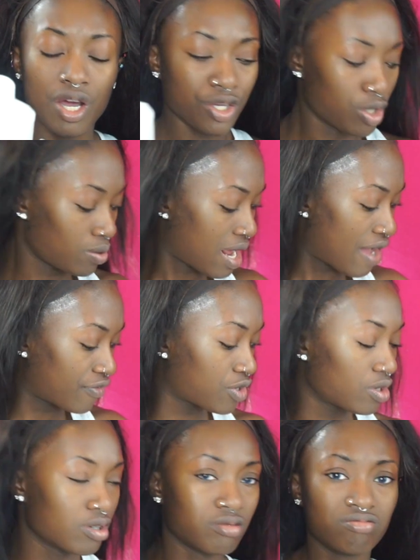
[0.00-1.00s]
You don't have
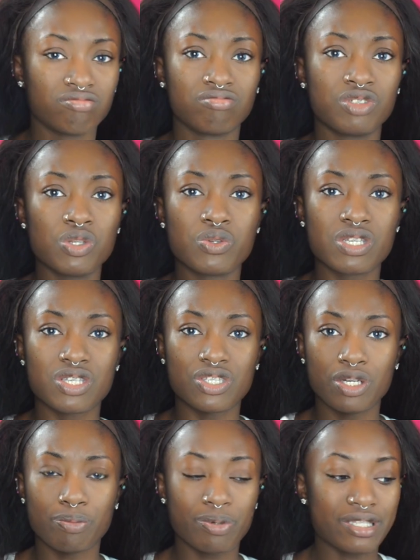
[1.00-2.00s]
to use a
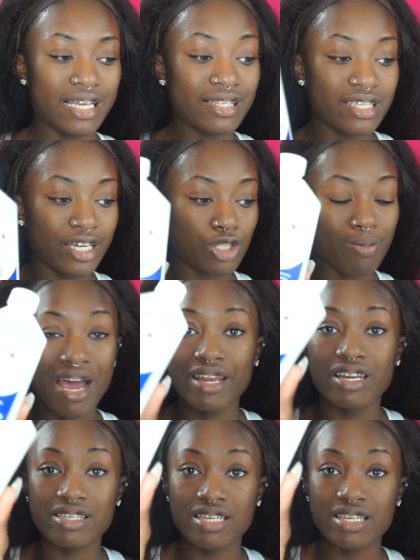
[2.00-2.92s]
certain percentage. Mine